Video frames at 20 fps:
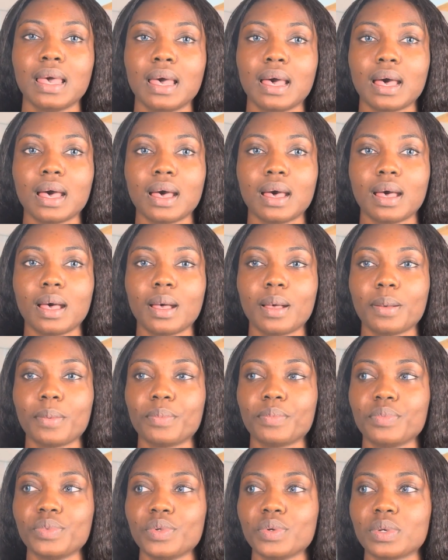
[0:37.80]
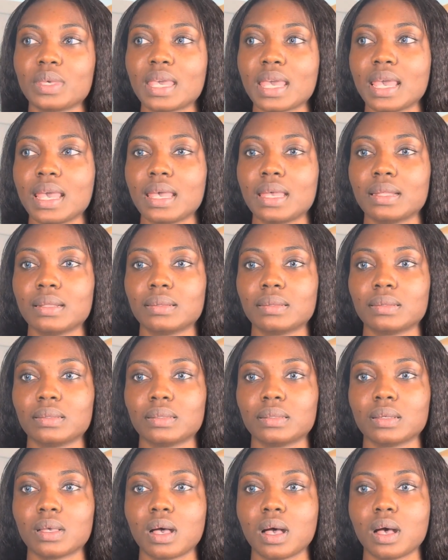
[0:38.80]
Um, you can
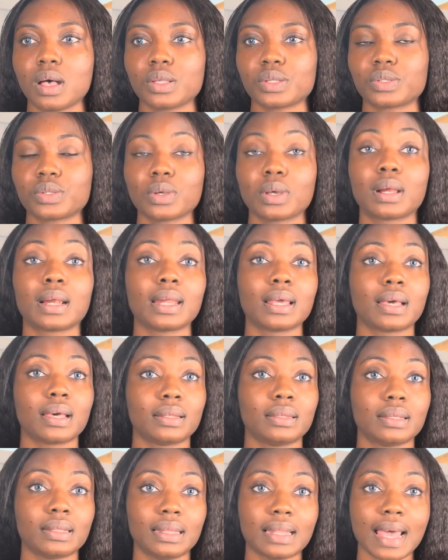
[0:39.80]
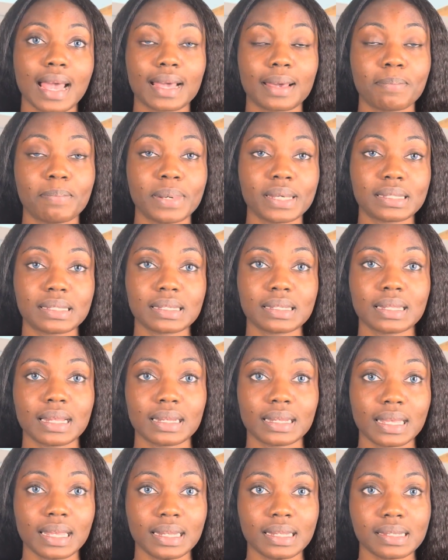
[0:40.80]
also click on the like button
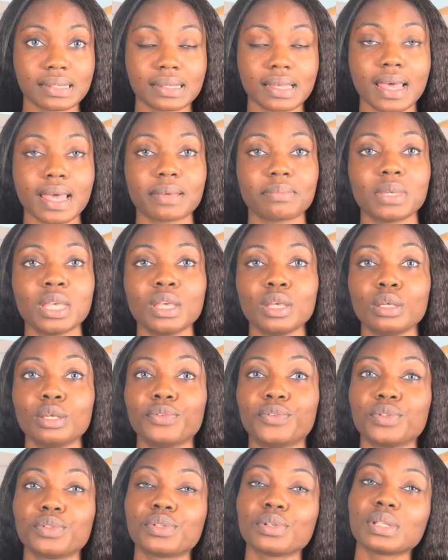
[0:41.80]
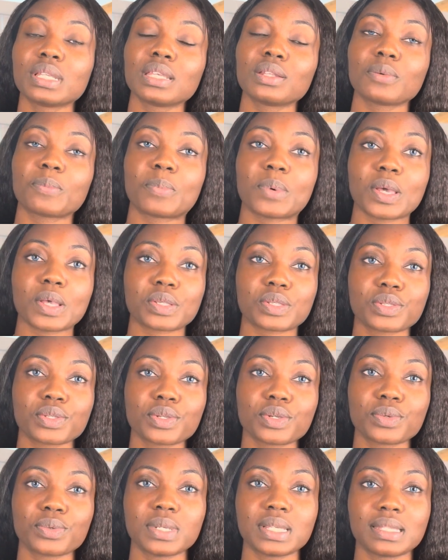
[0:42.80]
at any time. If you do need a
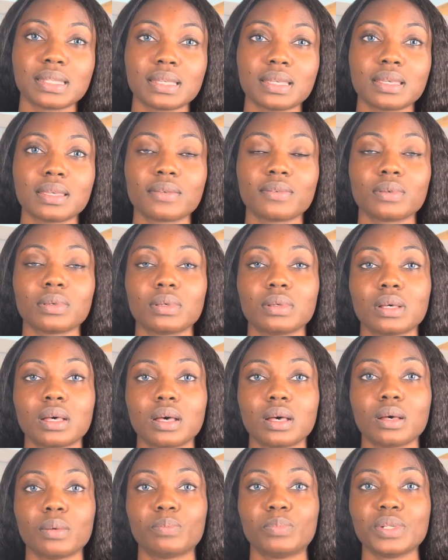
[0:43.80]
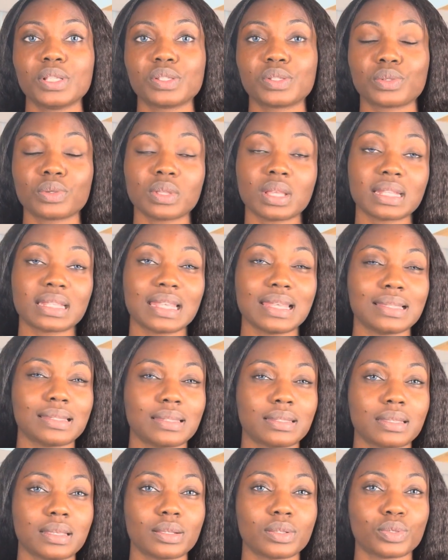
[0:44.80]
personal reading, uh, please do not
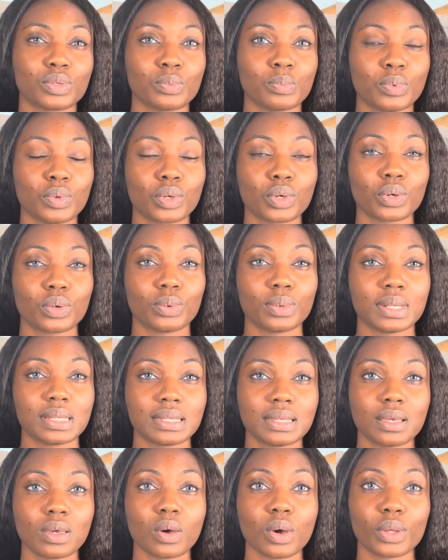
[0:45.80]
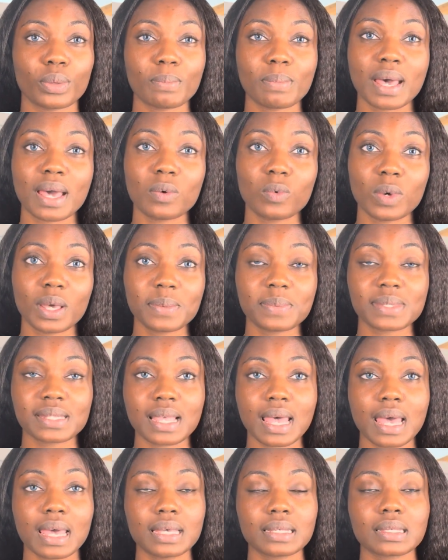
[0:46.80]
hesitate to book a reading on my
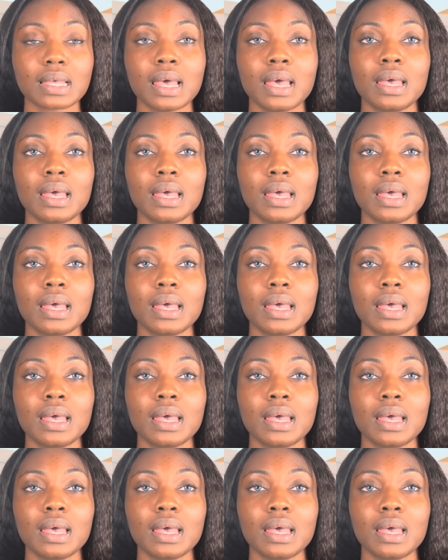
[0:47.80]
website.